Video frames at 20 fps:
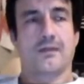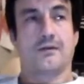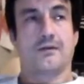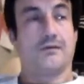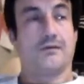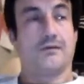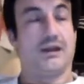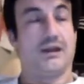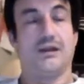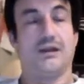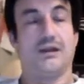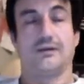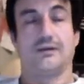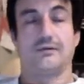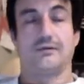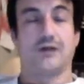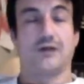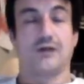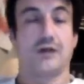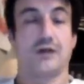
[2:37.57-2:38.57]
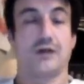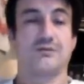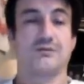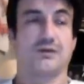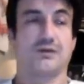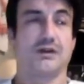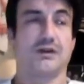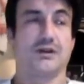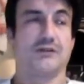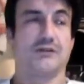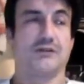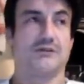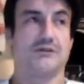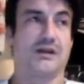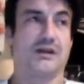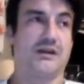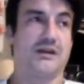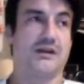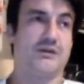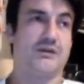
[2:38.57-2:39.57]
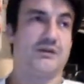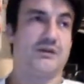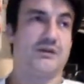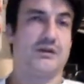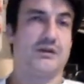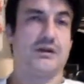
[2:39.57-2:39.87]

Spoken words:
hey, your arm's working, and then you're